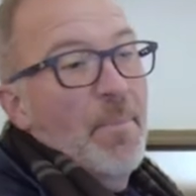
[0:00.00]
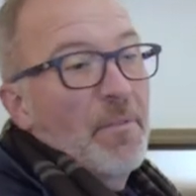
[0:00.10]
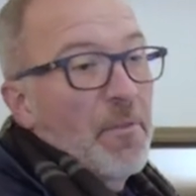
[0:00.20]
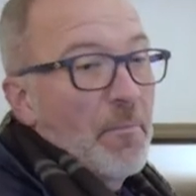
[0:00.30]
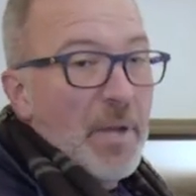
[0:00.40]

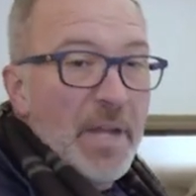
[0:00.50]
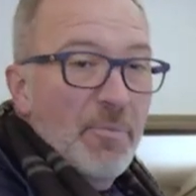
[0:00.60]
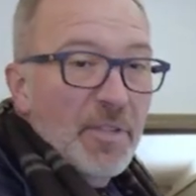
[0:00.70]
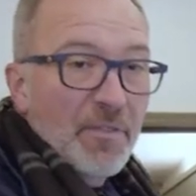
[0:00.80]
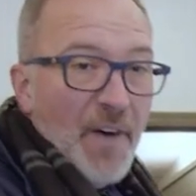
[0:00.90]
But for me,
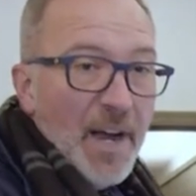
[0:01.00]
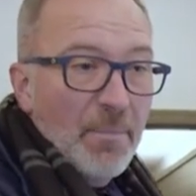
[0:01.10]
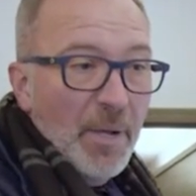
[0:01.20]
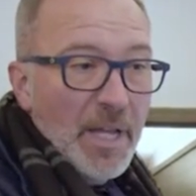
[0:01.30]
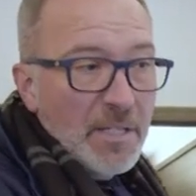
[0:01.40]
with the
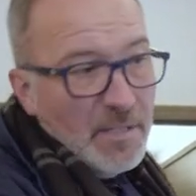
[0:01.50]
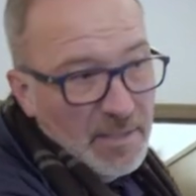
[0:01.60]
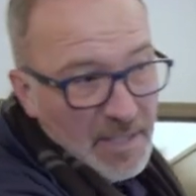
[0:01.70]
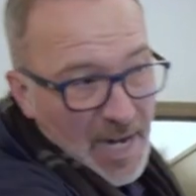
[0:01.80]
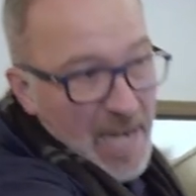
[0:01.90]
fireplace,
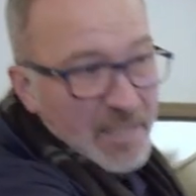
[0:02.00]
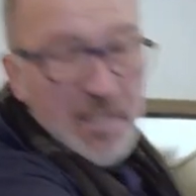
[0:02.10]
I